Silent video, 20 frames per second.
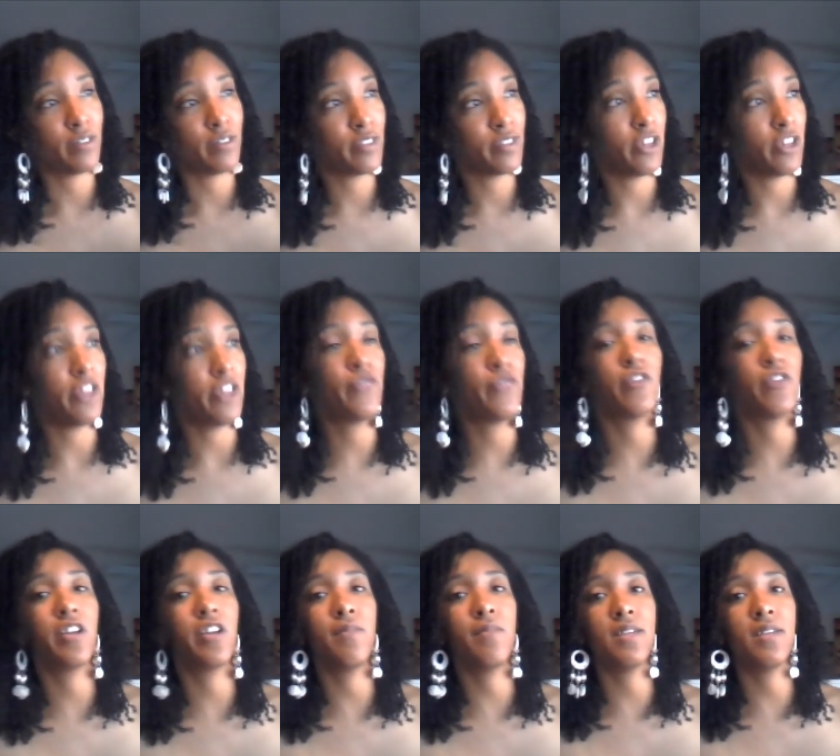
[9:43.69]
30,
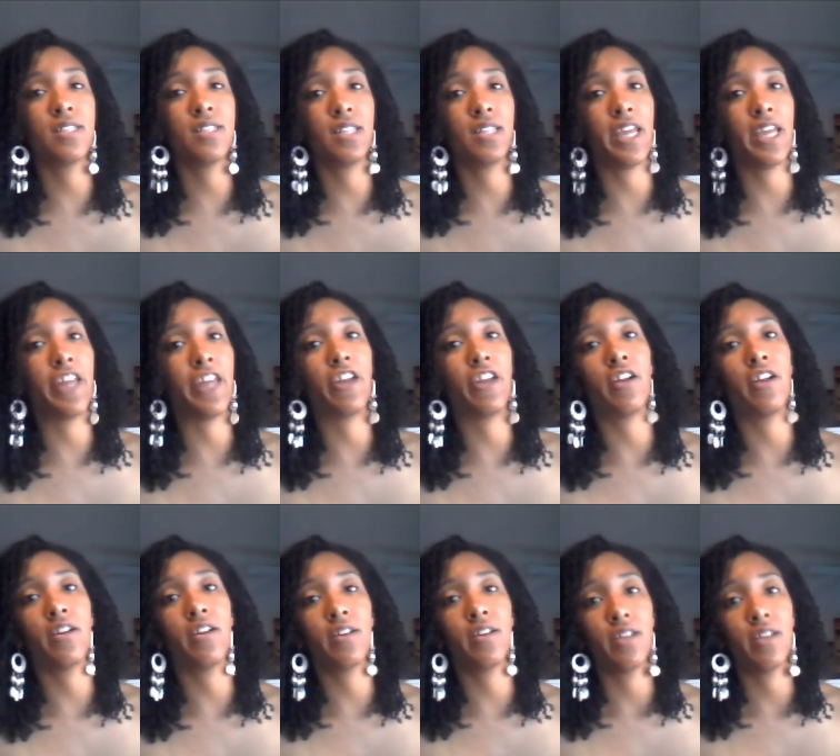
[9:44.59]
40 minutes
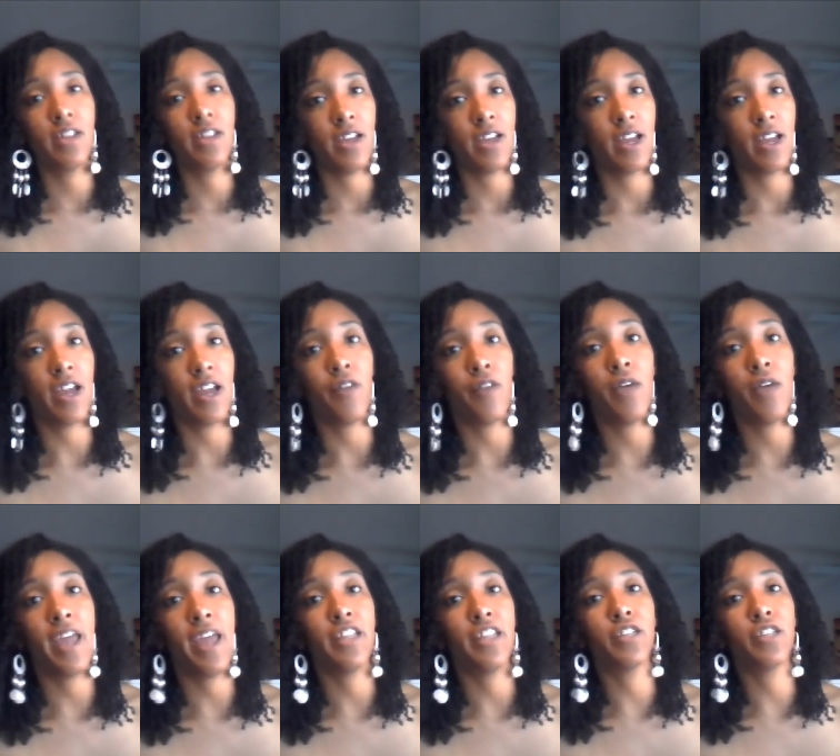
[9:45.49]
later, I
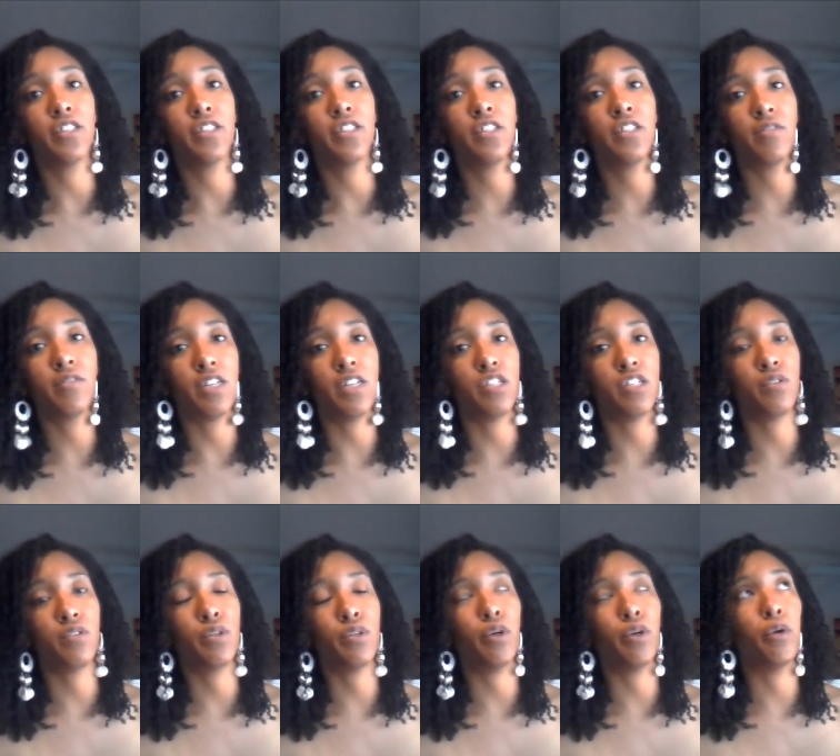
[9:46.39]
had to go to the
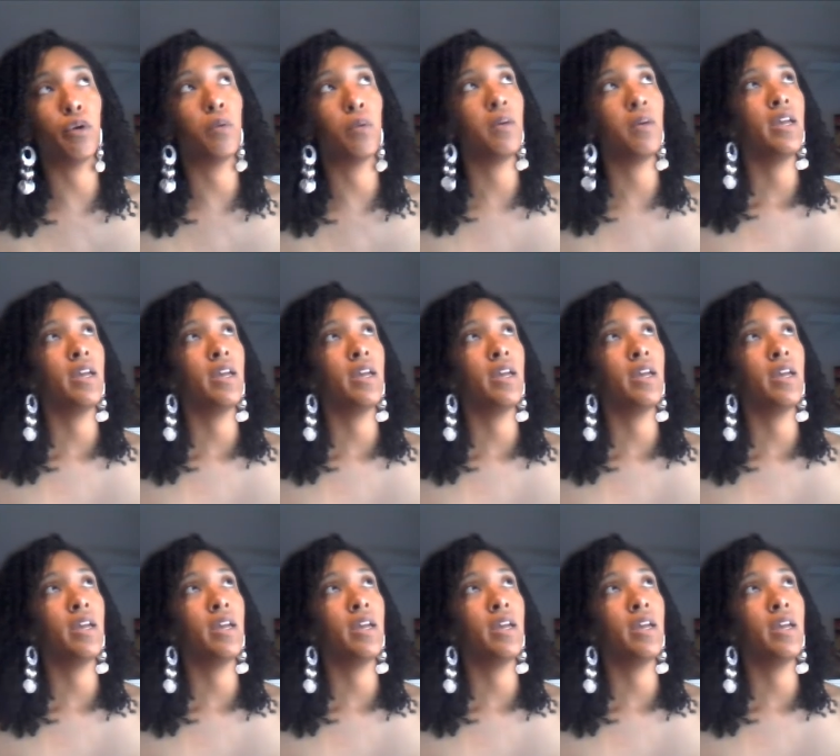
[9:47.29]
restroom.